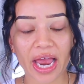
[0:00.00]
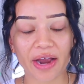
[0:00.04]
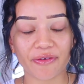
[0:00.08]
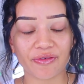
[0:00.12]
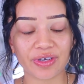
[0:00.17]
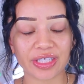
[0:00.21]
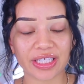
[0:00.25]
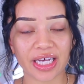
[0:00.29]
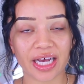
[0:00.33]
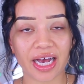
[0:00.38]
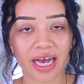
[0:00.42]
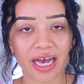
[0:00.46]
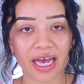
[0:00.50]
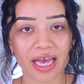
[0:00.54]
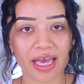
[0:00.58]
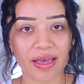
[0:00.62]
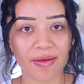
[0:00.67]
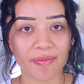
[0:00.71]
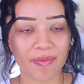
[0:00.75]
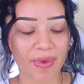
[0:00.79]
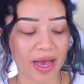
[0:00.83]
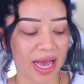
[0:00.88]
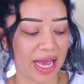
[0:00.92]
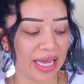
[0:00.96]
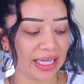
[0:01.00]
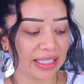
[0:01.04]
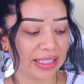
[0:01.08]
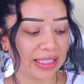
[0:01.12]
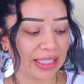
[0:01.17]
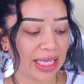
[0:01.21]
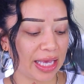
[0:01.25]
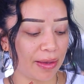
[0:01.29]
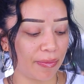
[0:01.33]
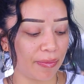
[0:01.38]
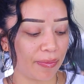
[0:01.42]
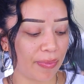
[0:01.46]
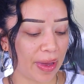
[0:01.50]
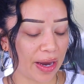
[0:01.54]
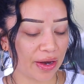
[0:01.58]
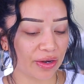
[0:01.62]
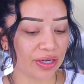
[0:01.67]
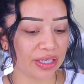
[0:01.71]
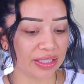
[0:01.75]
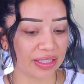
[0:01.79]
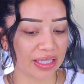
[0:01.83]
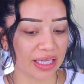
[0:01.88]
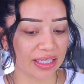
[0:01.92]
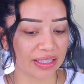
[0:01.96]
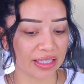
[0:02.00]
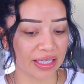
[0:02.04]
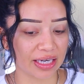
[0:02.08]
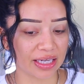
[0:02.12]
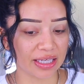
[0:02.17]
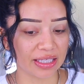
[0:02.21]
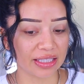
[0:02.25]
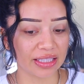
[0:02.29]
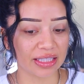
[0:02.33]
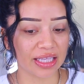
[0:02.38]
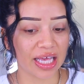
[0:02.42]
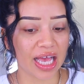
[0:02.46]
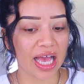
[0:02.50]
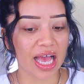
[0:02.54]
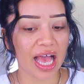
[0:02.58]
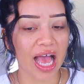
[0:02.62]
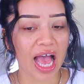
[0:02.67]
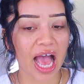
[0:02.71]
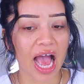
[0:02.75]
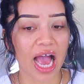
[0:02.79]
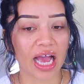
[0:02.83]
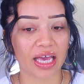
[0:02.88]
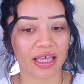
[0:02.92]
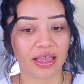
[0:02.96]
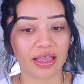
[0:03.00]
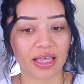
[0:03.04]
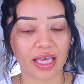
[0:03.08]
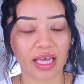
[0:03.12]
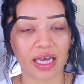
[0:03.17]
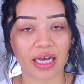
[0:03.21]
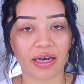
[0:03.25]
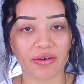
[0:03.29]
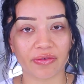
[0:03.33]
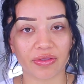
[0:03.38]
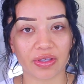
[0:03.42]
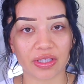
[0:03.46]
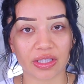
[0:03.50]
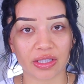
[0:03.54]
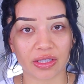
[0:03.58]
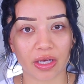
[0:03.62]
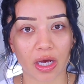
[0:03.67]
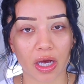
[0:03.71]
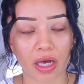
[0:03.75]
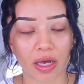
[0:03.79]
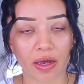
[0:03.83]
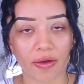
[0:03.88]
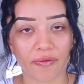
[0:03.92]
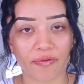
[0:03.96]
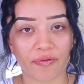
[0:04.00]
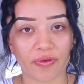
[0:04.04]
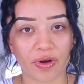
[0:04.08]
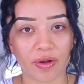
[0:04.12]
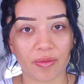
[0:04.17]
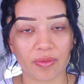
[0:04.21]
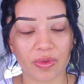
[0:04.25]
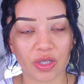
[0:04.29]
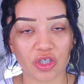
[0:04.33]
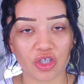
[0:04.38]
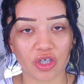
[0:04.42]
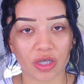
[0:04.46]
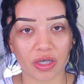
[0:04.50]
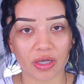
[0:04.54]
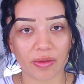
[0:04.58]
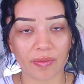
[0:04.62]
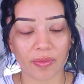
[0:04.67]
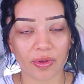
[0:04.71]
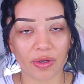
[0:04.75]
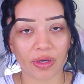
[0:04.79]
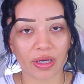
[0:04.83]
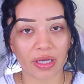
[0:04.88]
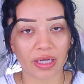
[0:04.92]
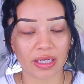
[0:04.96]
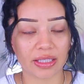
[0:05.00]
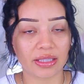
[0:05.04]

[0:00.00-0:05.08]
Every time I say Bare Necessities, I think of the song from the Jungle Book.